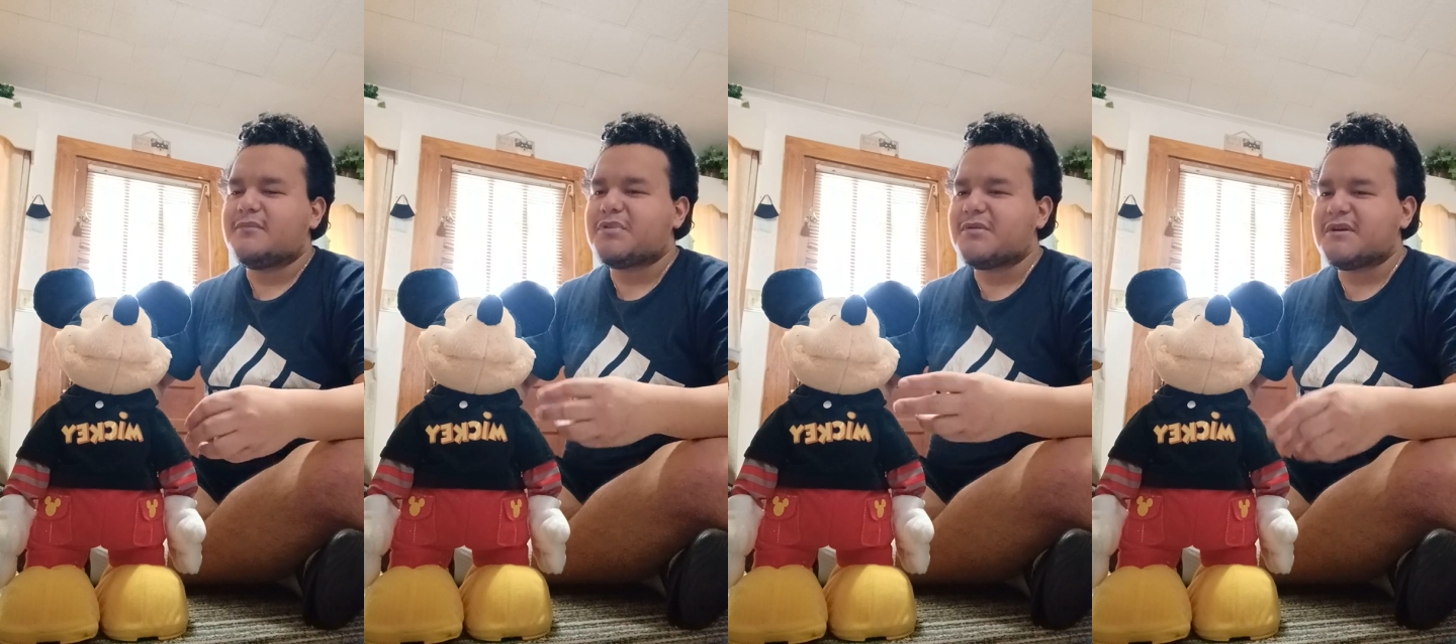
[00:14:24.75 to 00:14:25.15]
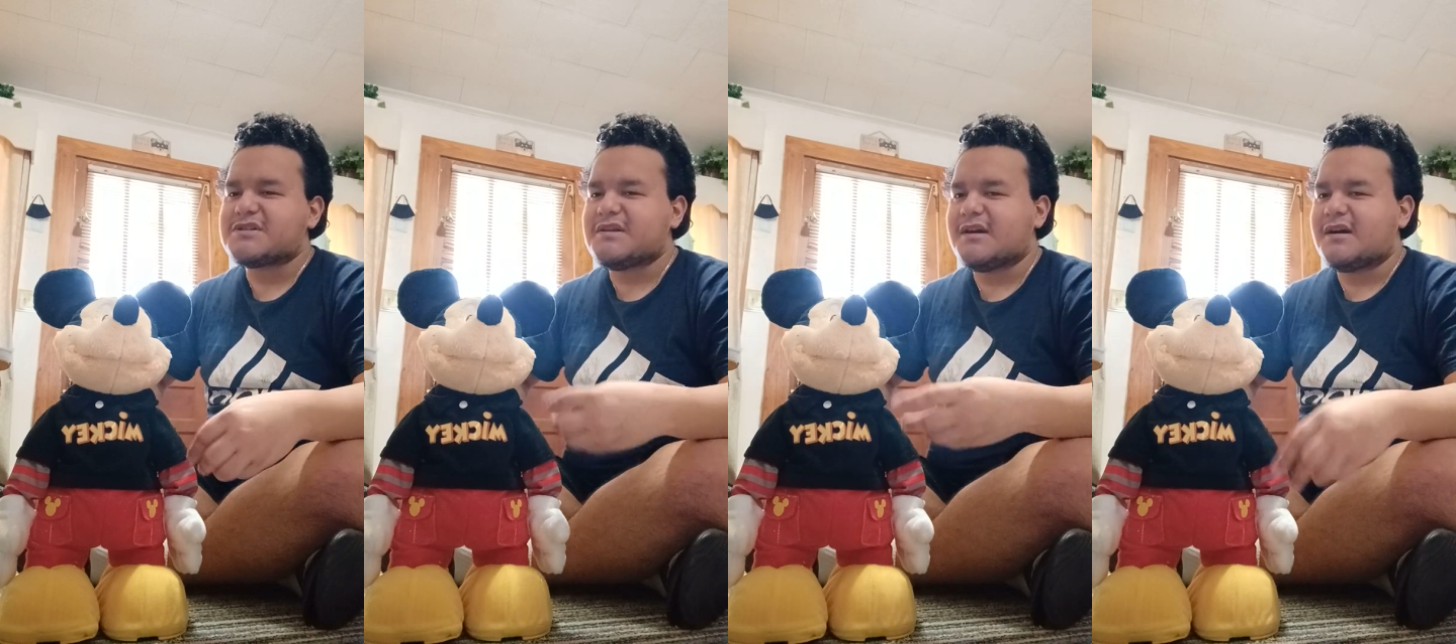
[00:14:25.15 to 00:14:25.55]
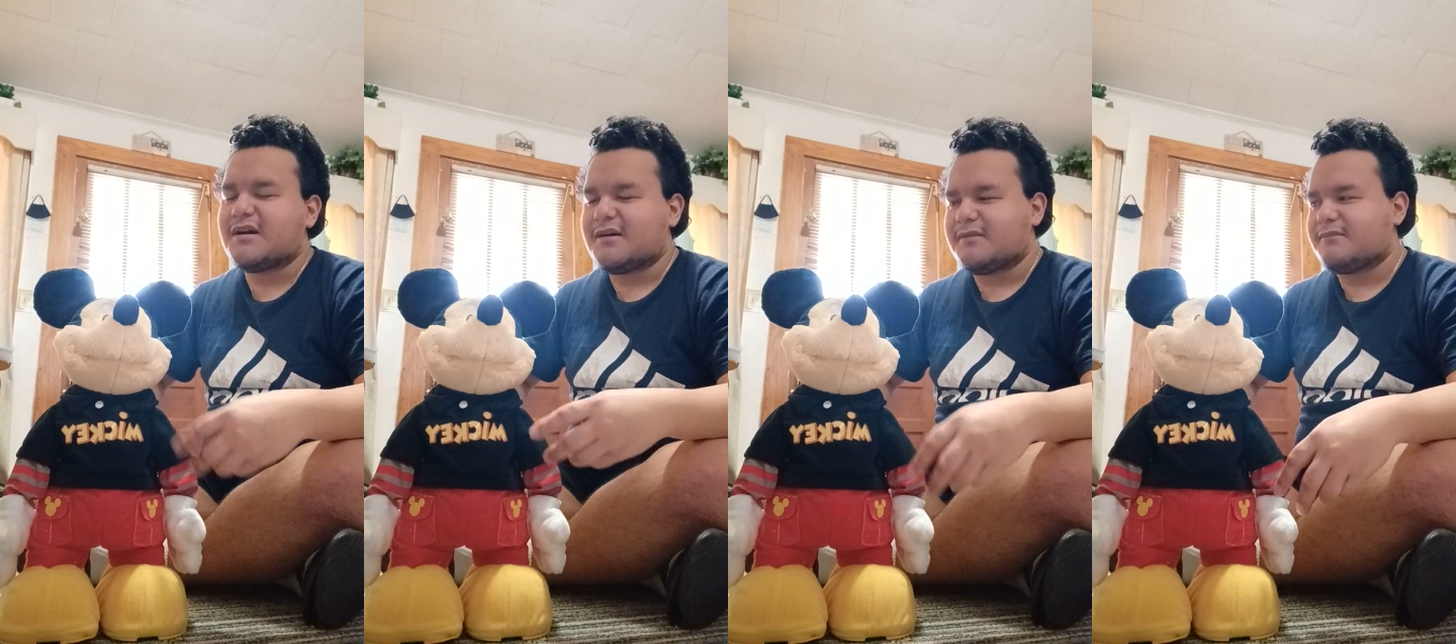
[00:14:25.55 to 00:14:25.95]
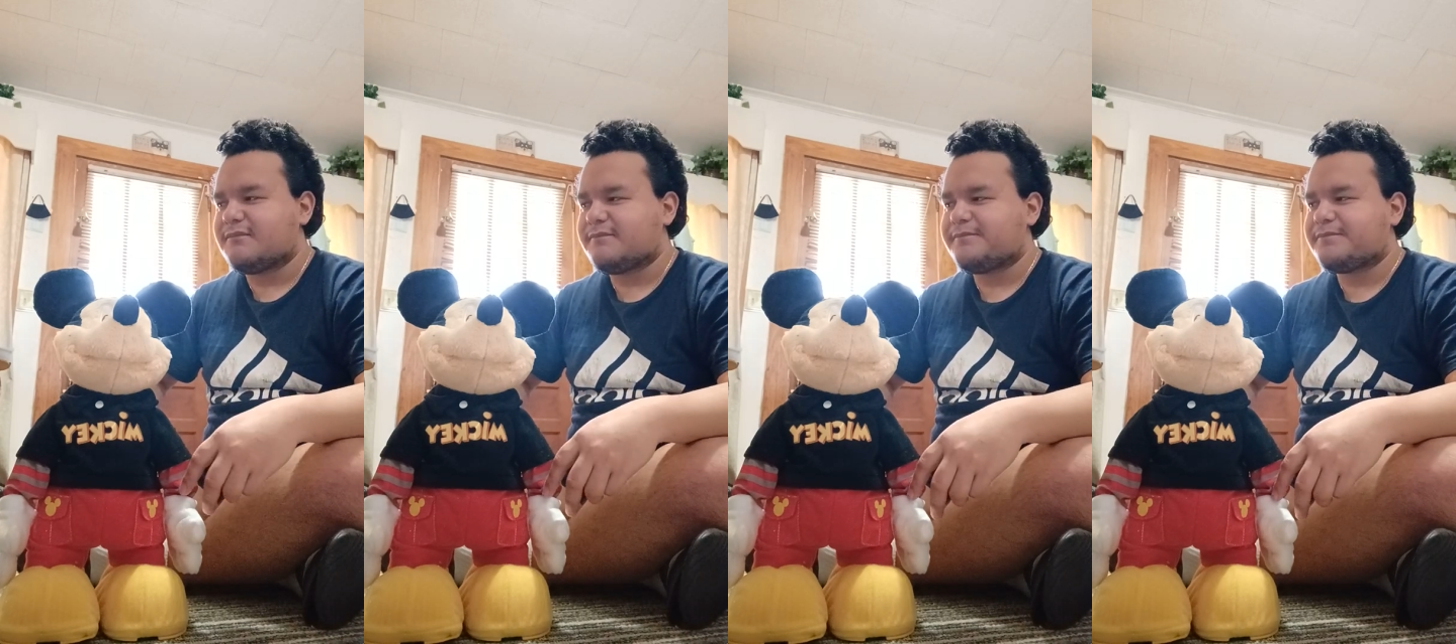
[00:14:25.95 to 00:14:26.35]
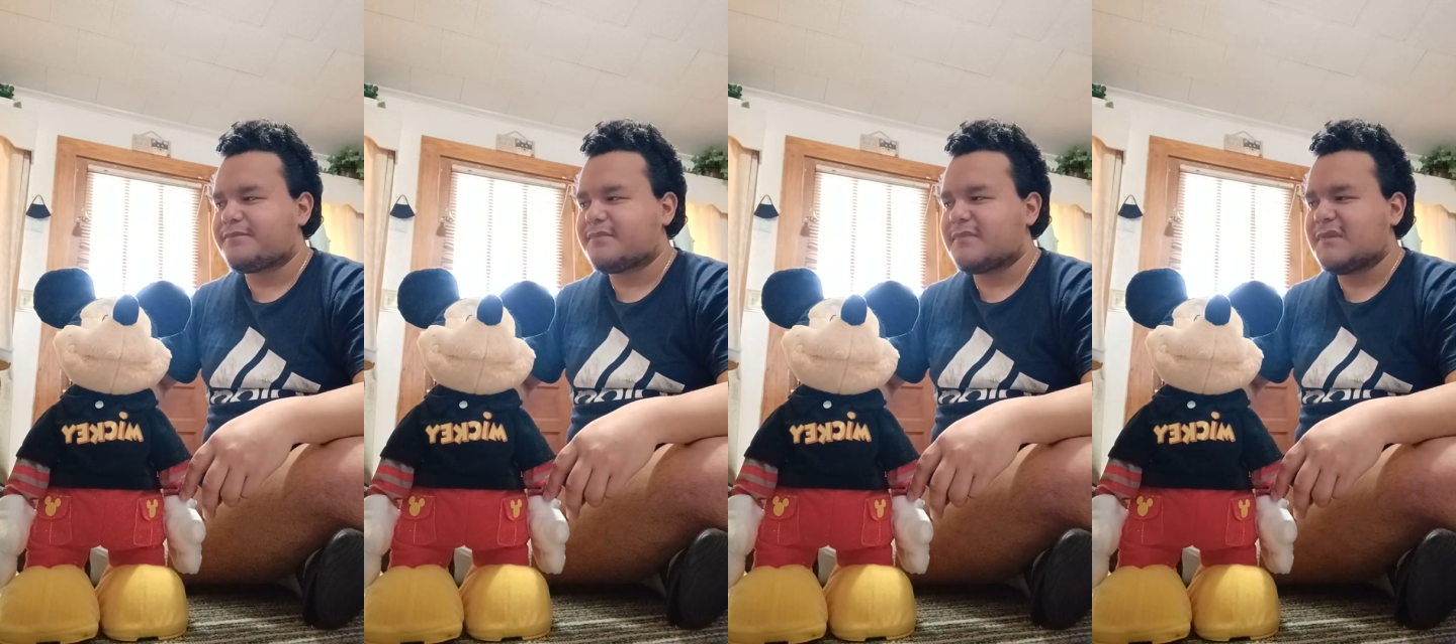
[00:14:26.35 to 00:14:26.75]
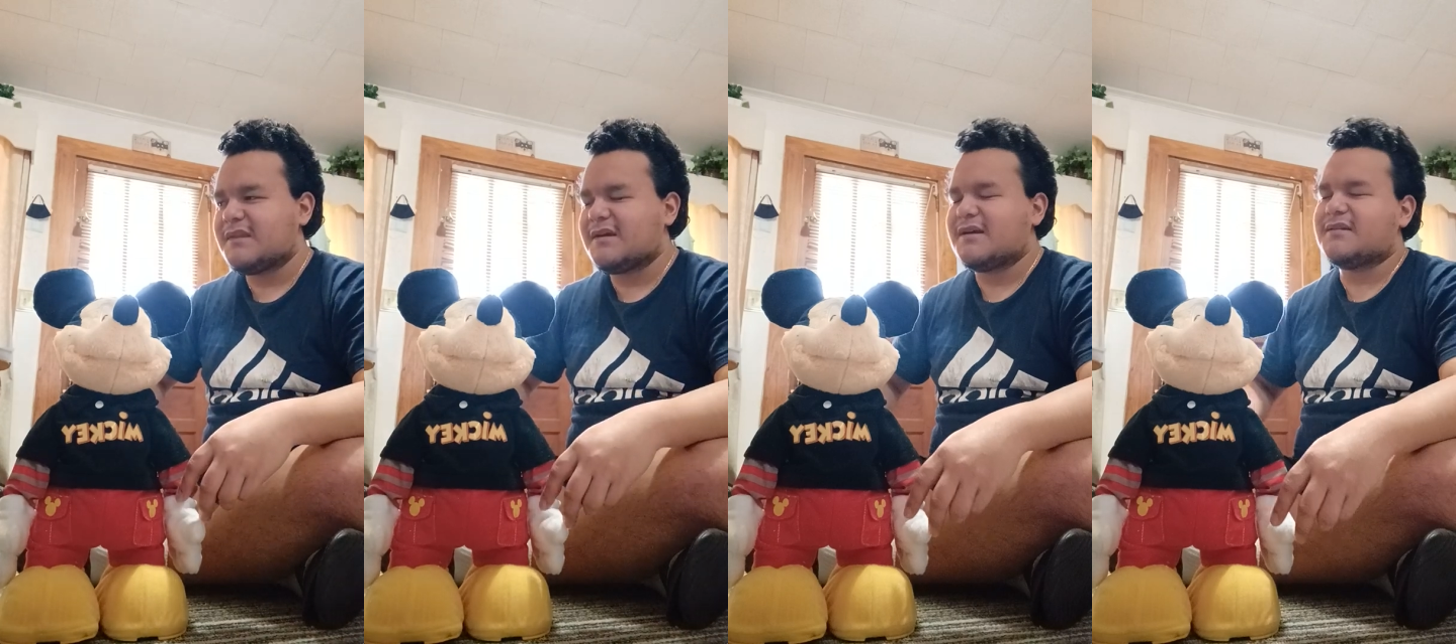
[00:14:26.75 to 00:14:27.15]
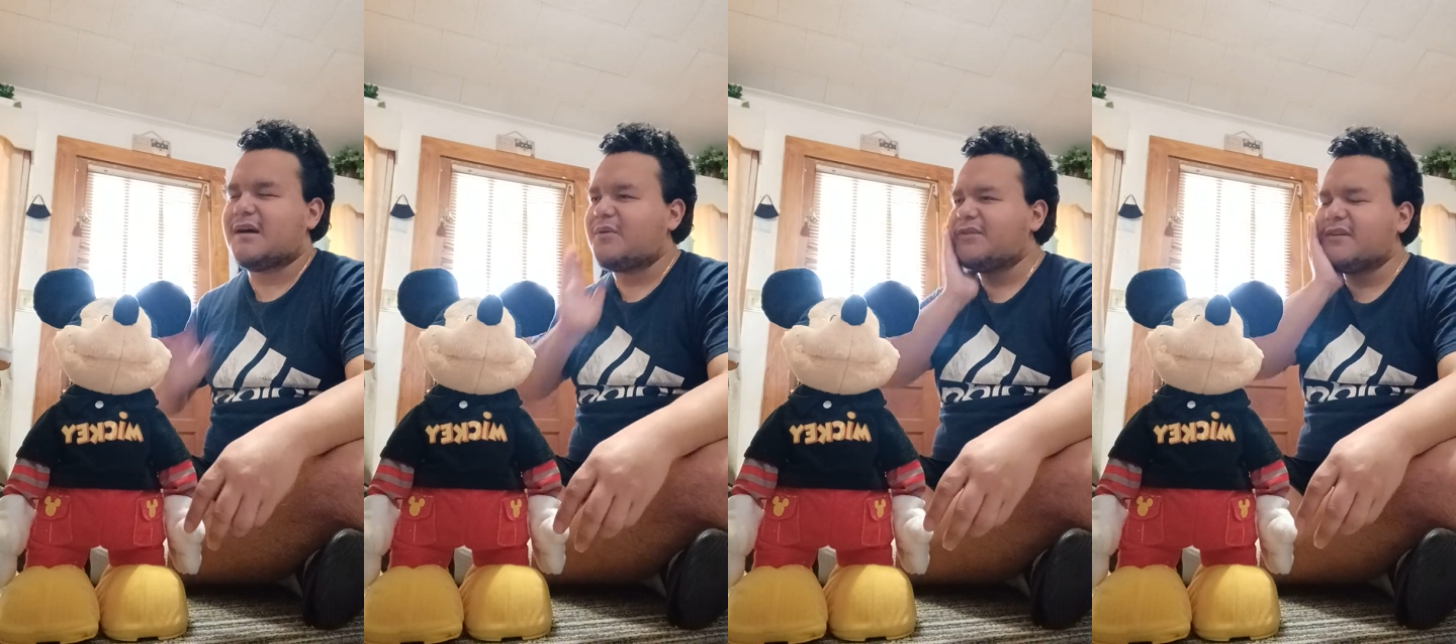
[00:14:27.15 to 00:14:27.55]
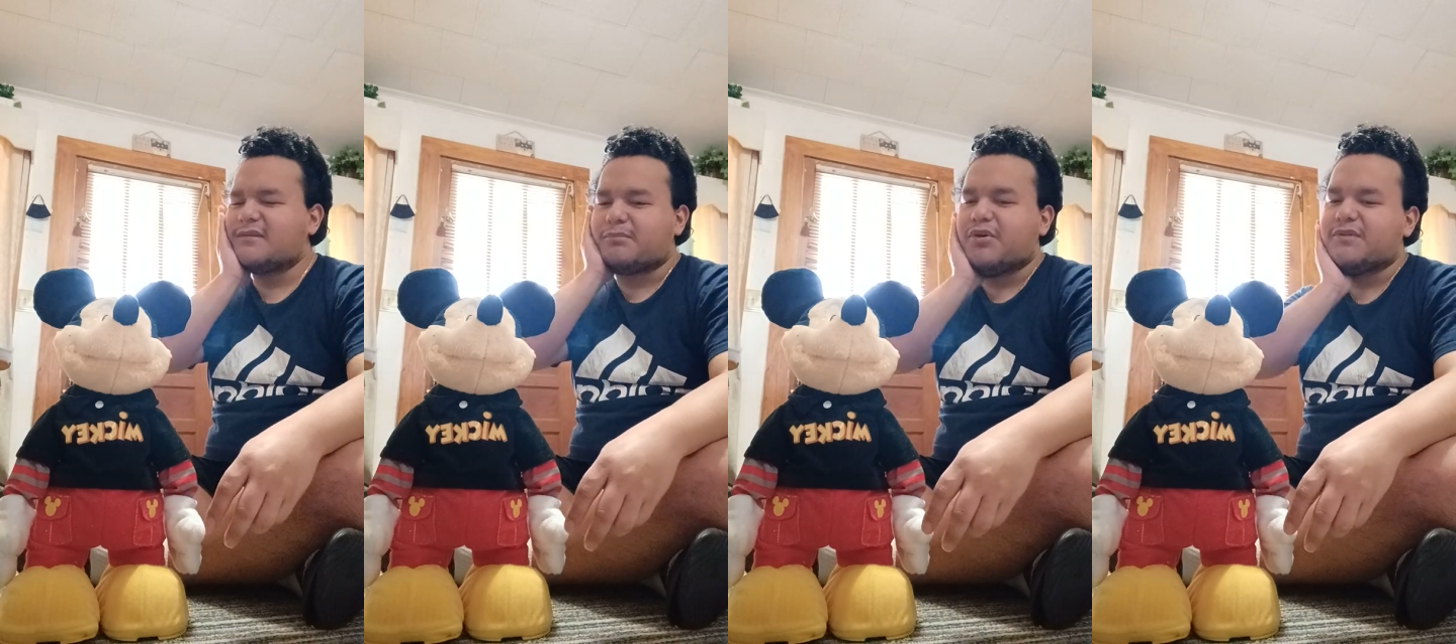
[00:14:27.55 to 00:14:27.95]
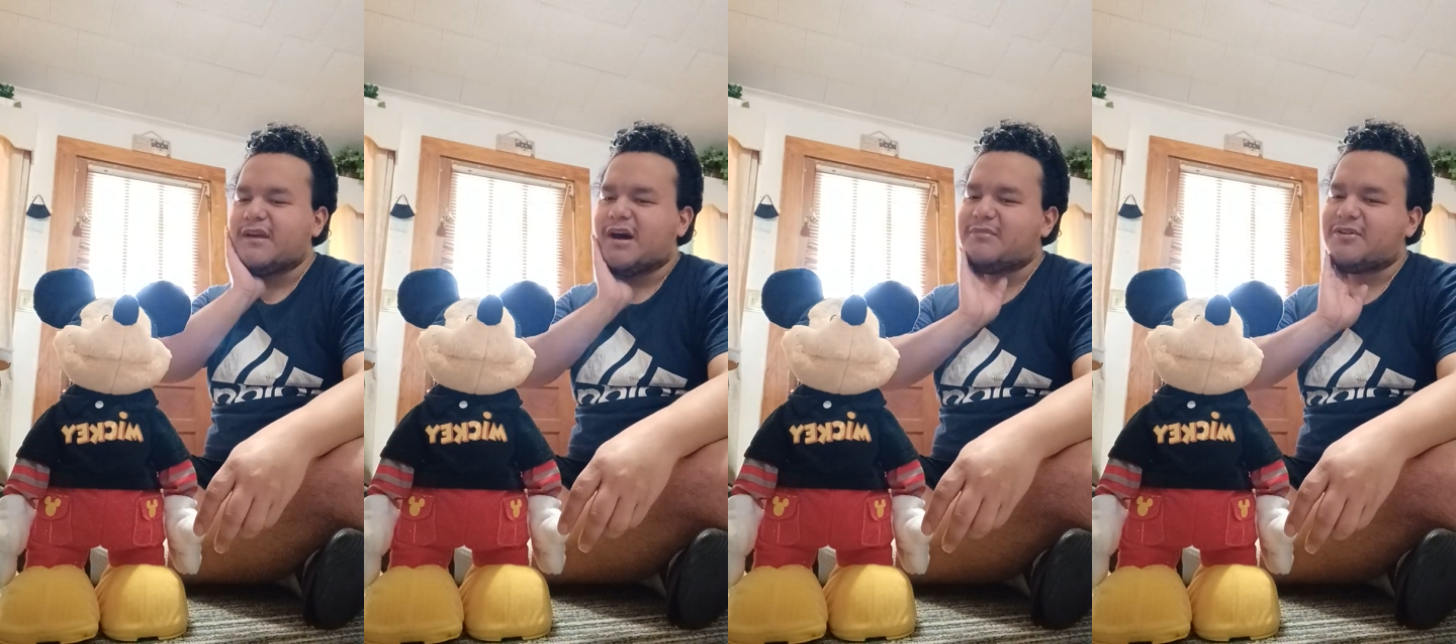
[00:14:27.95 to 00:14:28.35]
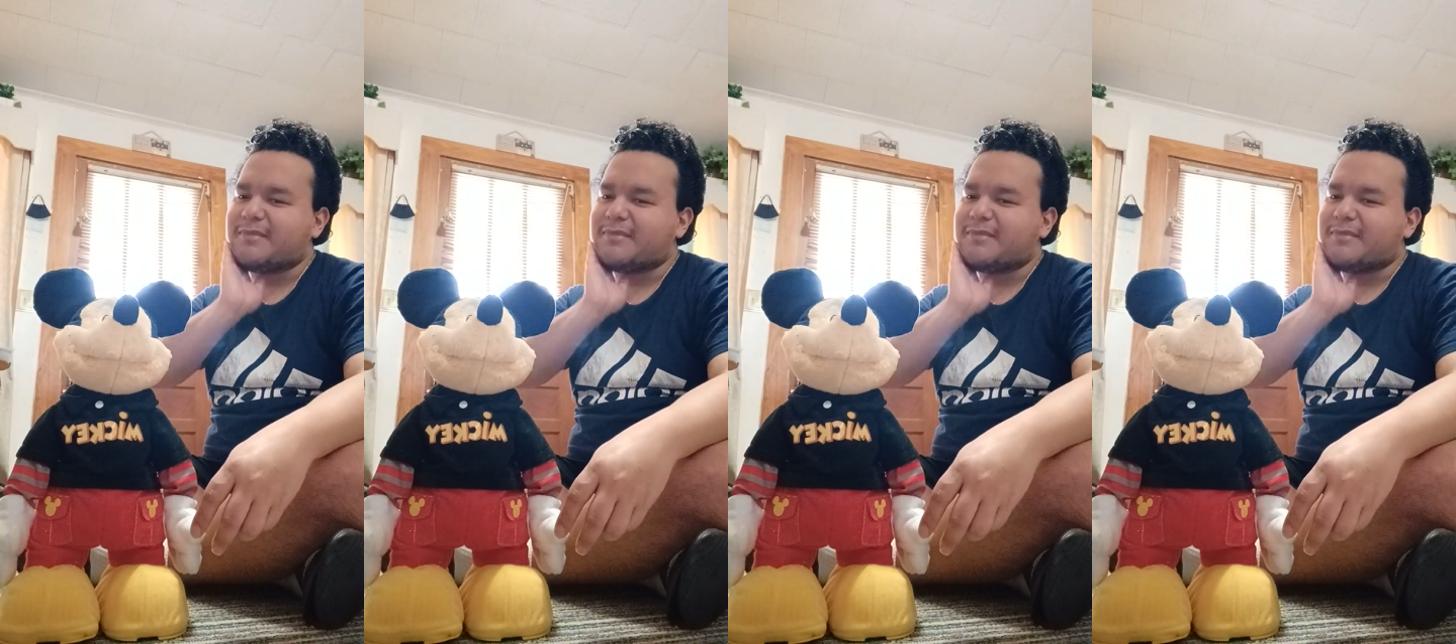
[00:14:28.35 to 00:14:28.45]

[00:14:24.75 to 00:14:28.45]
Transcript: pretty much the I won't say potentiometers,